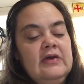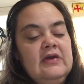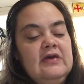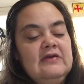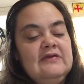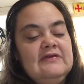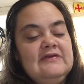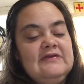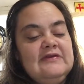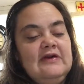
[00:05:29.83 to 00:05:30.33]

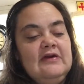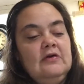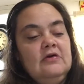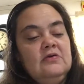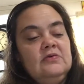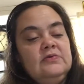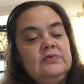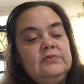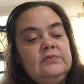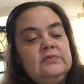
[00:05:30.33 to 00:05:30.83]

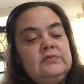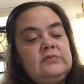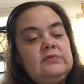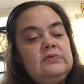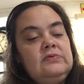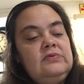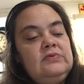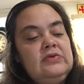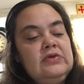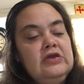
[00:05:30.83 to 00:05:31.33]
So,
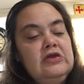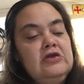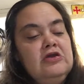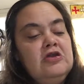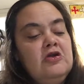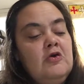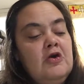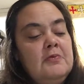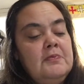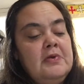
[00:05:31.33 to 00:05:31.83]
you
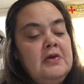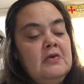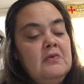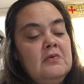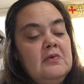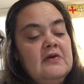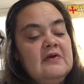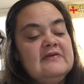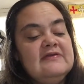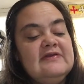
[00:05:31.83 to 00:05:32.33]
know, up here
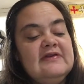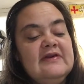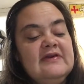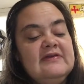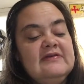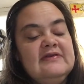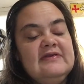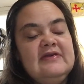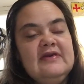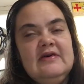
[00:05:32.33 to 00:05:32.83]
where it
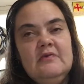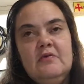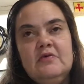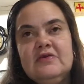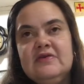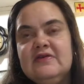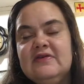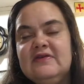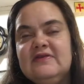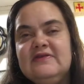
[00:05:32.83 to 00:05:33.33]
says that one
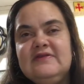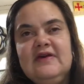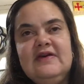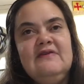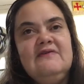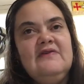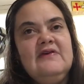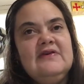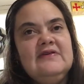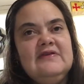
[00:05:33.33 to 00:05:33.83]
of the side
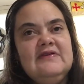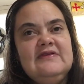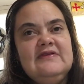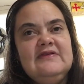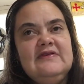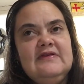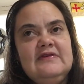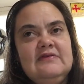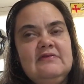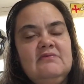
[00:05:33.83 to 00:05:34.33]
effects
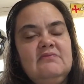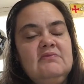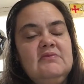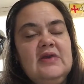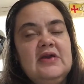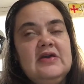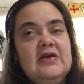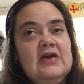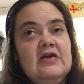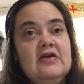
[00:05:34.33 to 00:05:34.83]
is
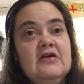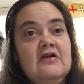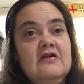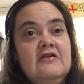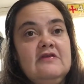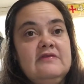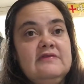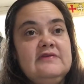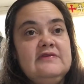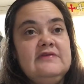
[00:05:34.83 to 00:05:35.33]
it can
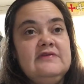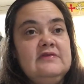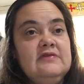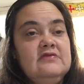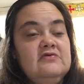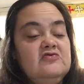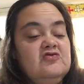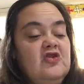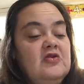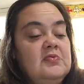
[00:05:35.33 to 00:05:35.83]
cause
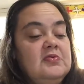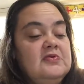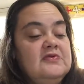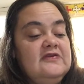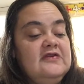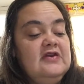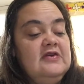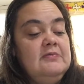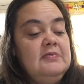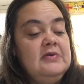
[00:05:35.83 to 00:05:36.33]
trouble
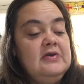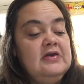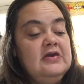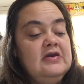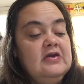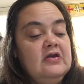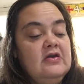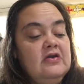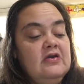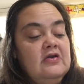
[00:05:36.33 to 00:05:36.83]

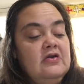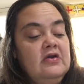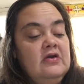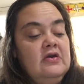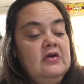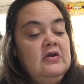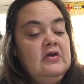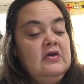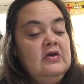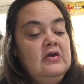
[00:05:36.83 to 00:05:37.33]
sleeping, or,
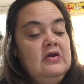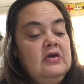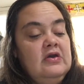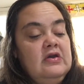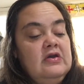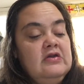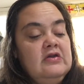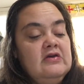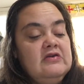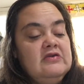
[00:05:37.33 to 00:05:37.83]

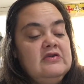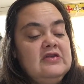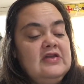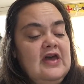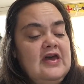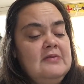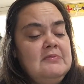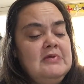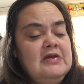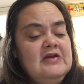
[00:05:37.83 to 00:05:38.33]
you know, the
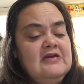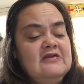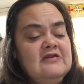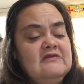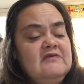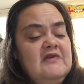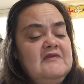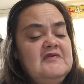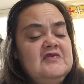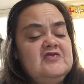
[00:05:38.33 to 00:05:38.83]
nightmares,
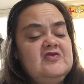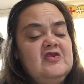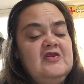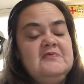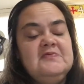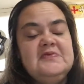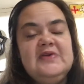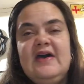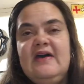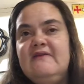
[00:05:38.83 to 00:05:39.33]
vivid
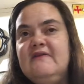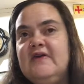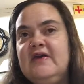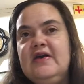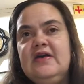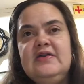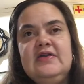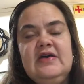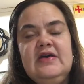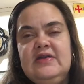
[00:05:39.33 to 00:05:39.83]
dreams. I haven't
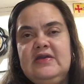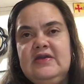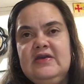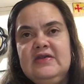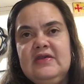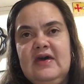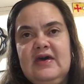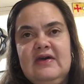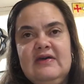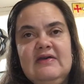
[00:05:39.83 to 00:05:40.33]
had any of
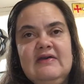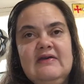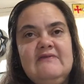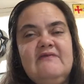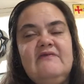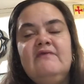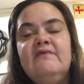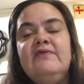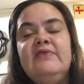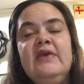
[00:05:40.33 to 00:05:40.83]
that.
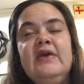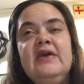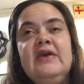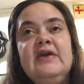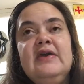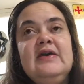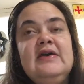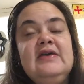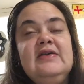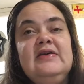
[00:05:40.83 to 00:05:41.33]

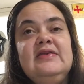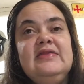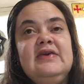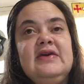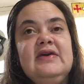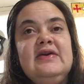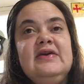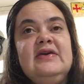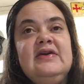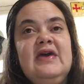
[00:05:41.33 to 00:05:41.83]

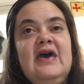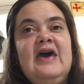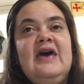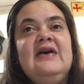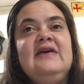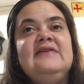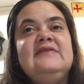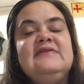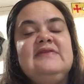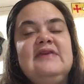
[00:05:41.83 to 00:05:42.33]
It
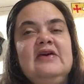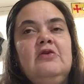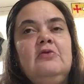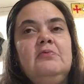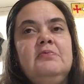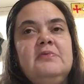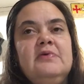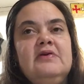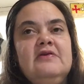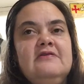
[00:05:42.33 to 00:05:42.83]
has
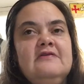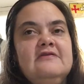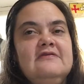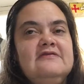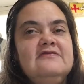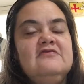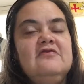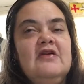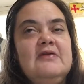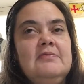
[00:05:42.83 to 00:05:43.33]
helped
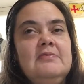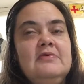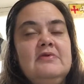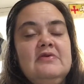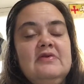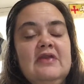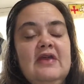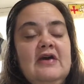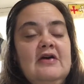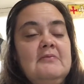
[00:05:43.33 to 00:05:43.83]

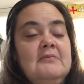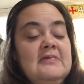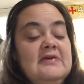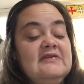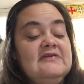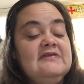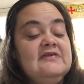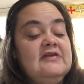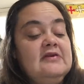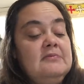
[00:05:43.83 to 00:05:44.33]
straighten out my
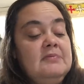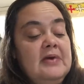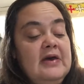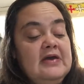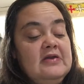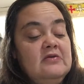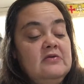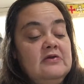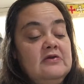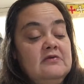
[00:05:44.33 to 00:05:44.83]
sleep
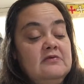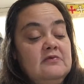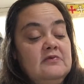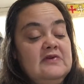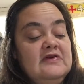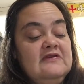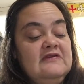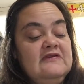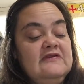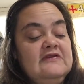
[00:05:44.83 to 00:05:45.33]
pattern,
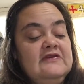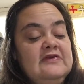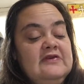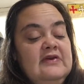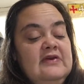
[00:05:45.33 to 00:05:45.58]
which